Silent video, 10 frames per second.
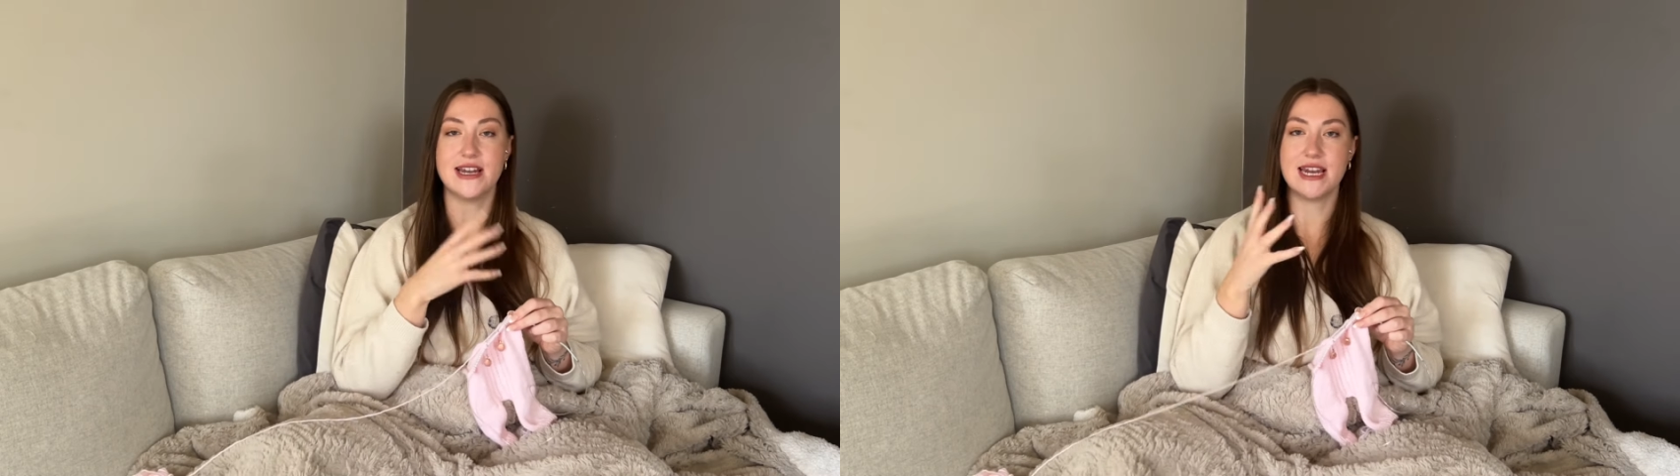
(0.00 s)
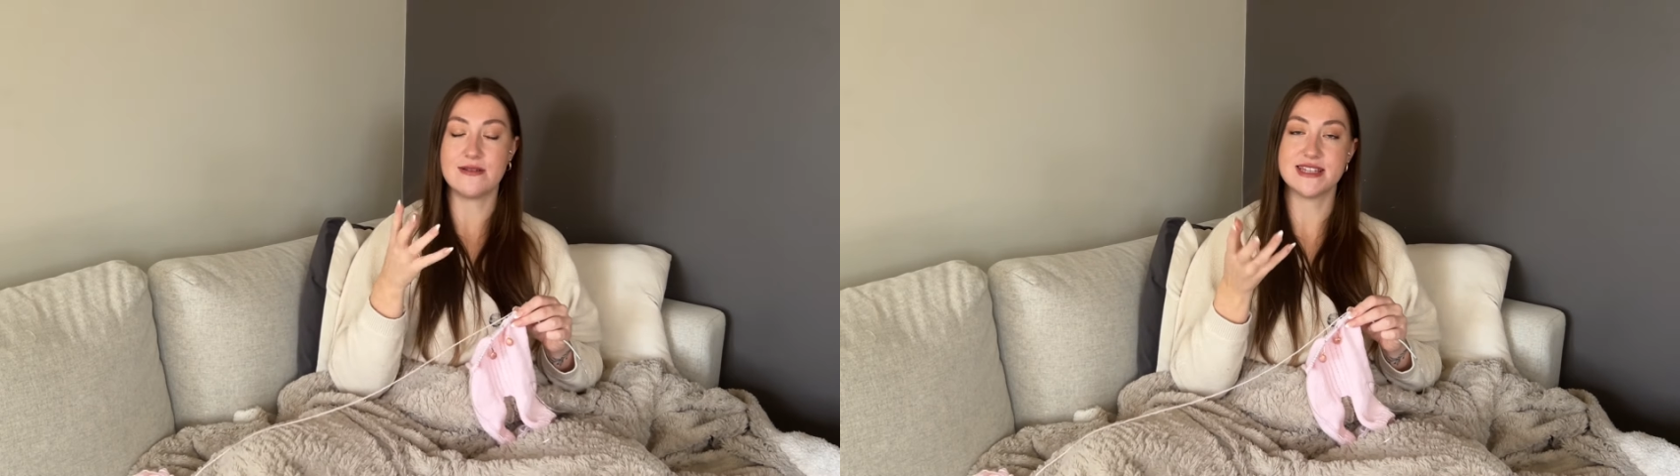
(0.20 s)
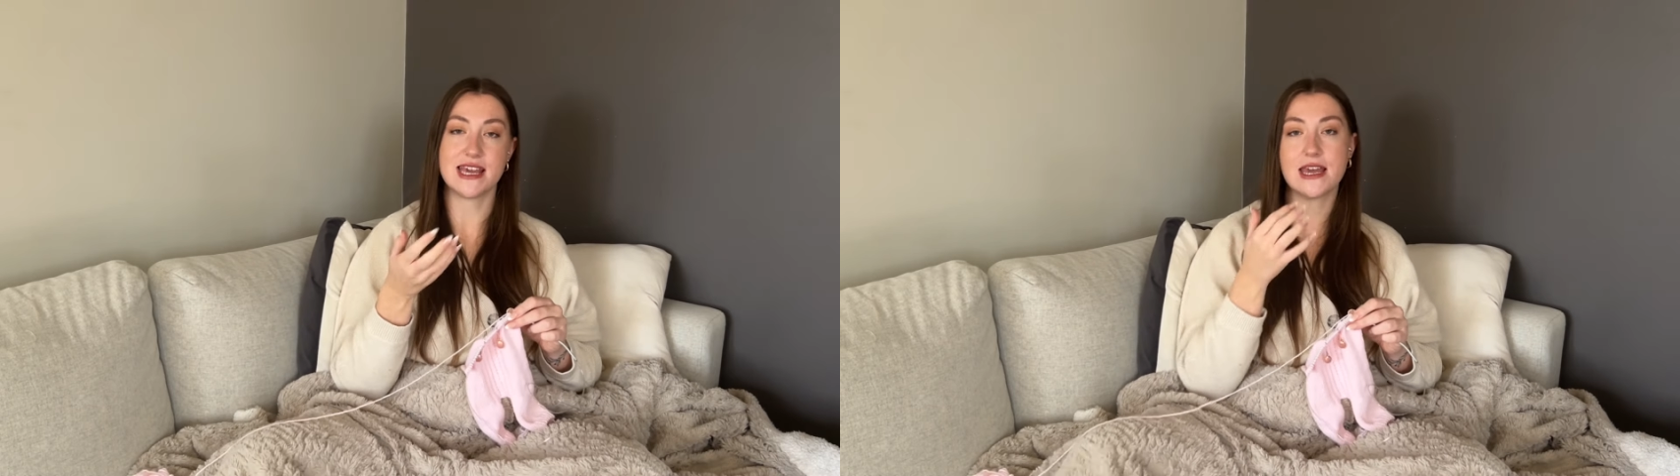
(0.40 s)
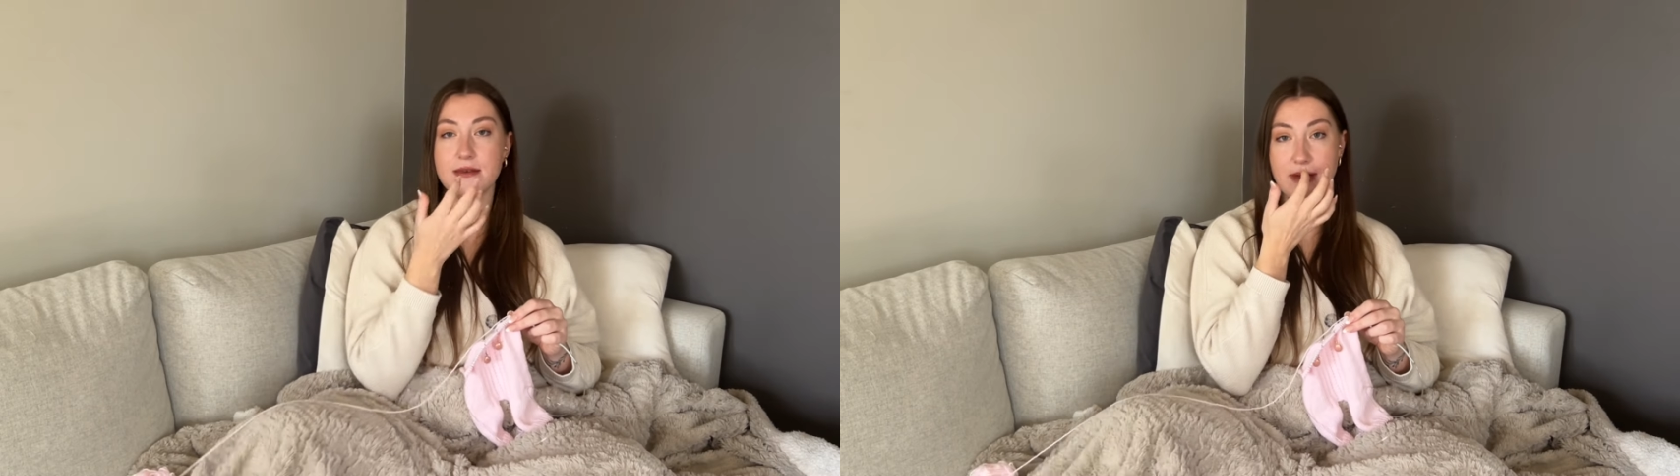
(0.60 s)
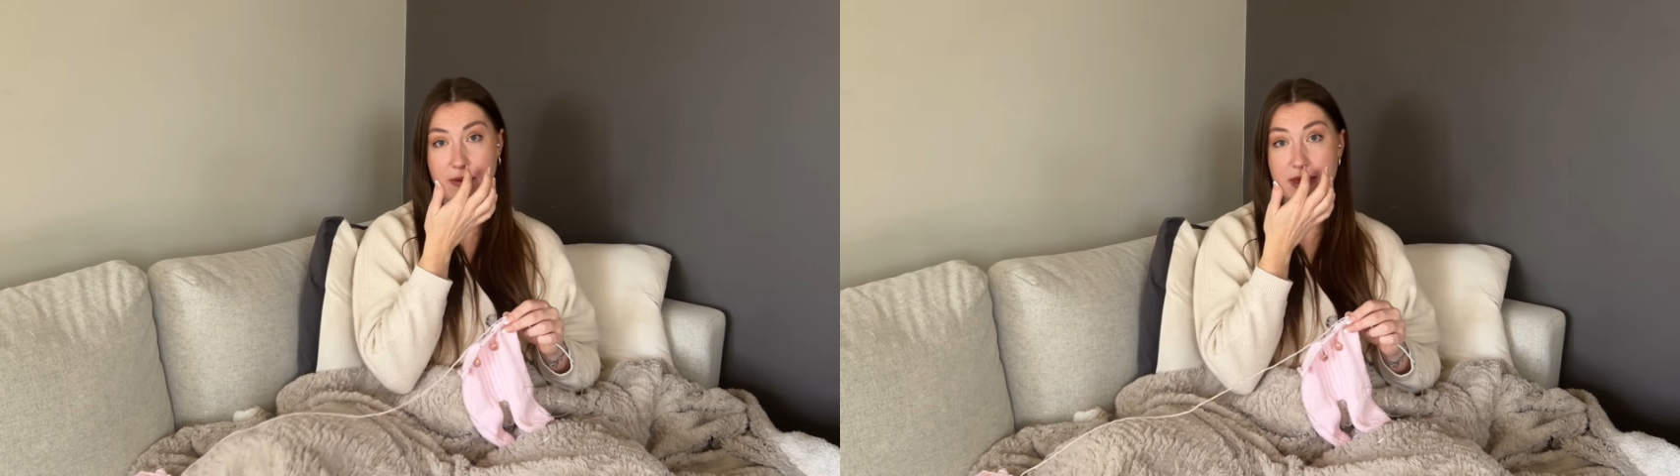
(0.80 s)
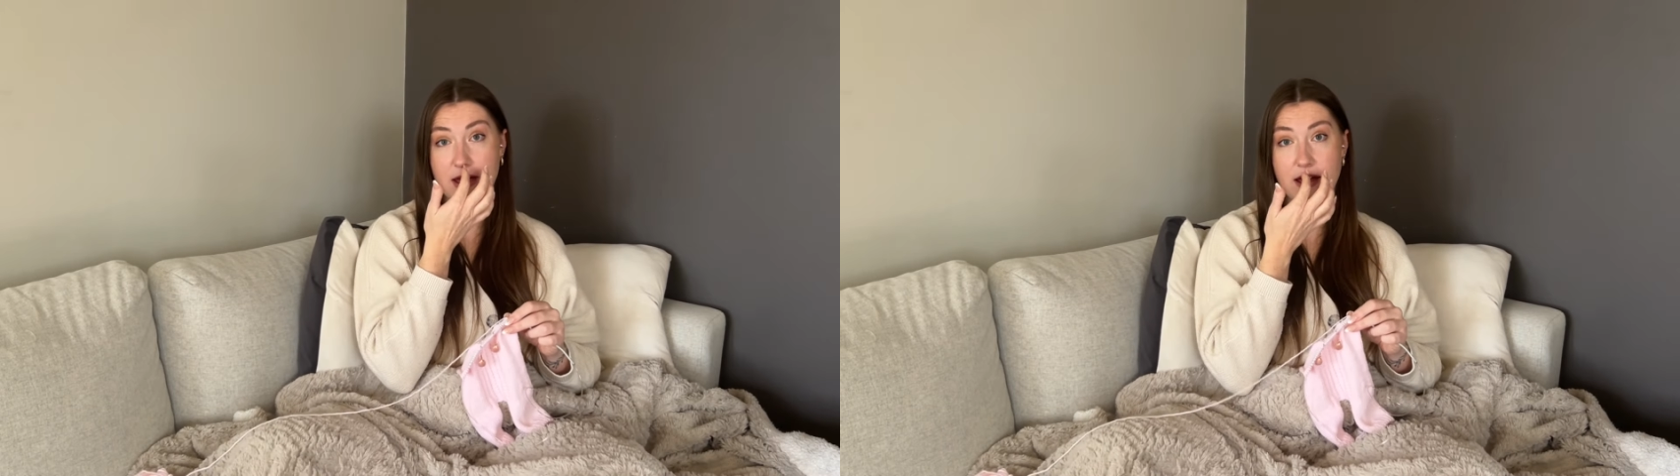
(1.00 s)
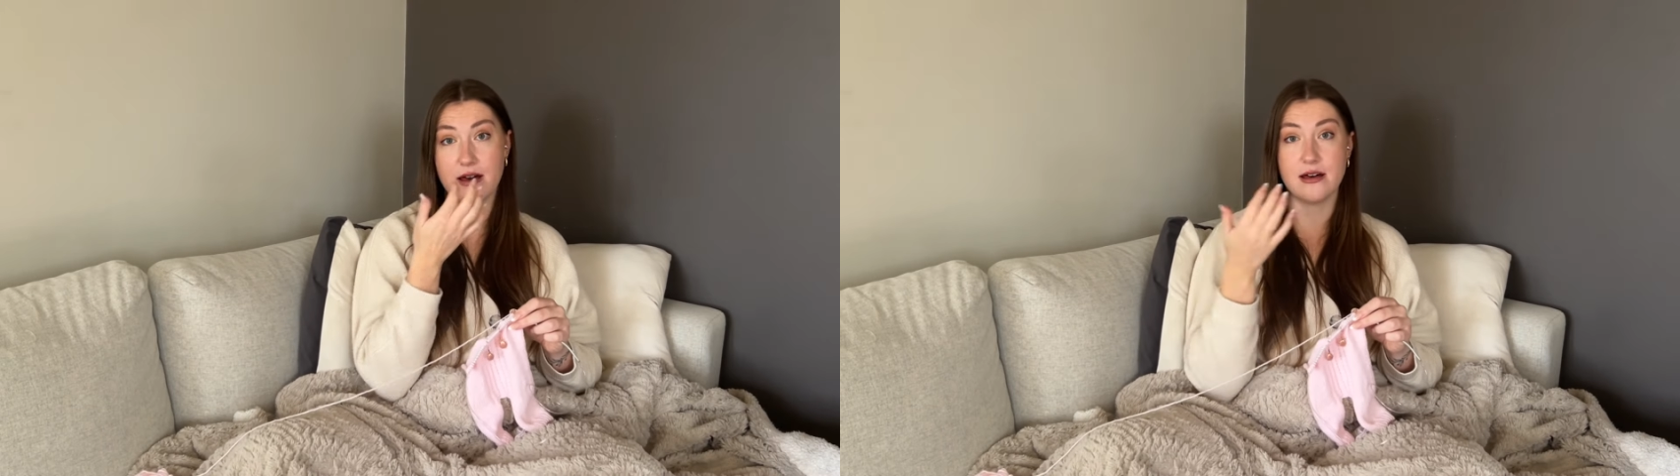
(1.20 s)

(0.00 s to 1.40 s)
and I was thinking maybe uh,